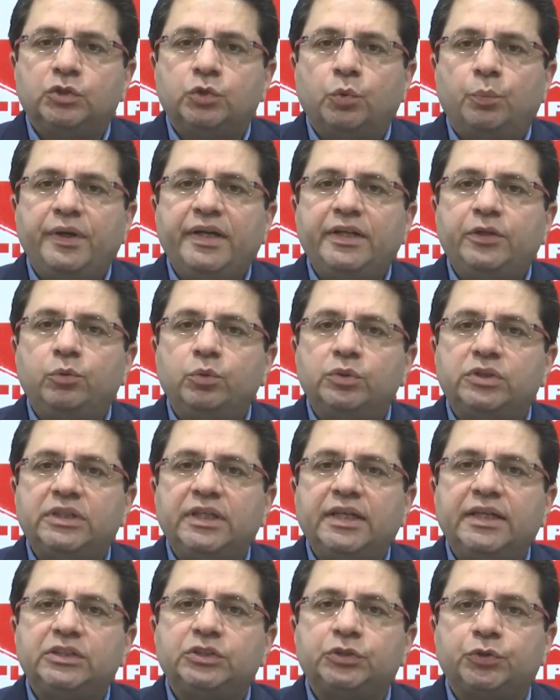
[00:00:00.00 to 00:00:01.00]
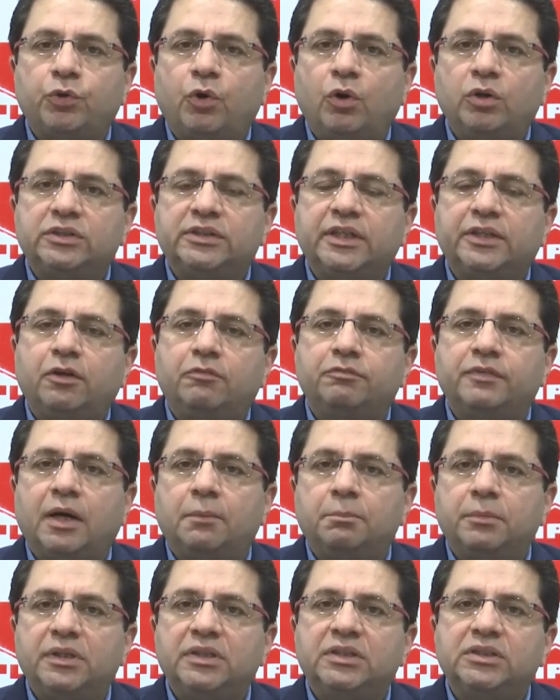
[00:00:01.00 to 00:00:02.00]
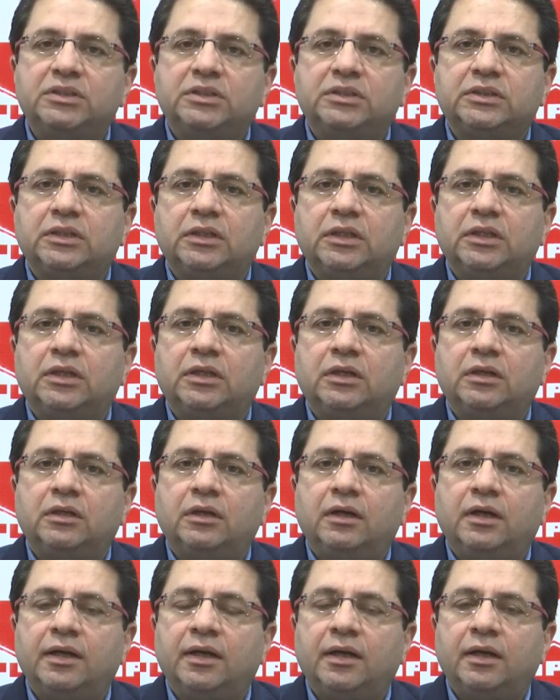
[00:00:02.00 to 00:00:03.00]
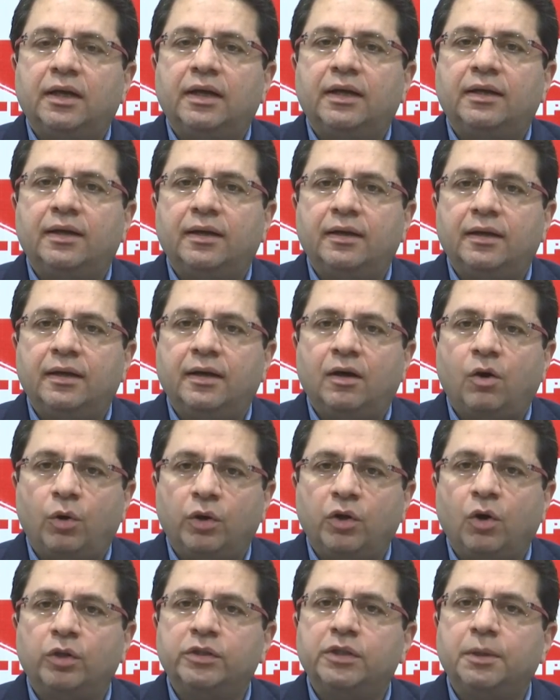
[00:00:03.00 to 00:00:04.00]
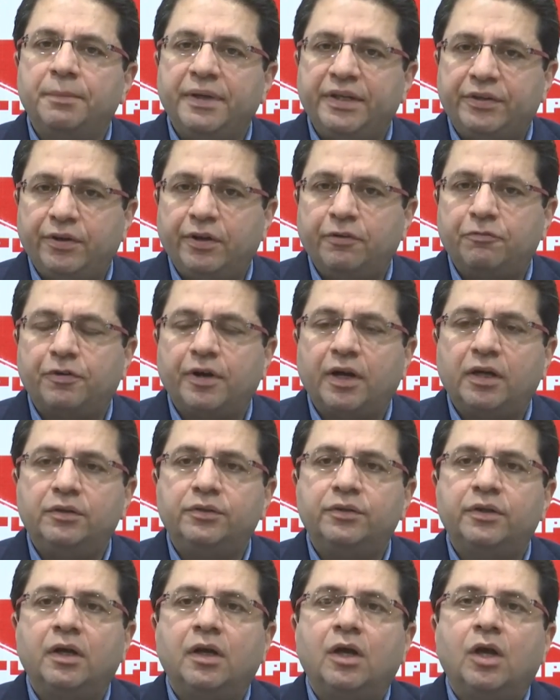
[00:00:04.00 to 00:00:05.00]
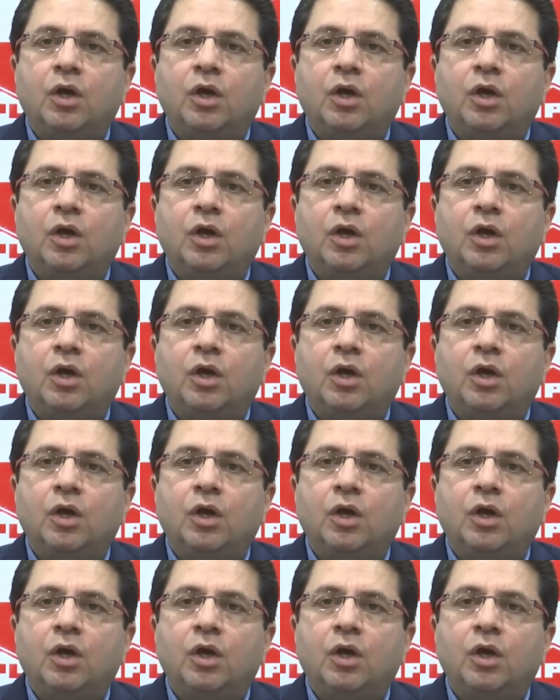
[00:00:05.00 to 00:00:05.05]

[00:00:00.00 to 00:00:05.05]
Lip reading: So we do see a strong set of numbers on the metering front.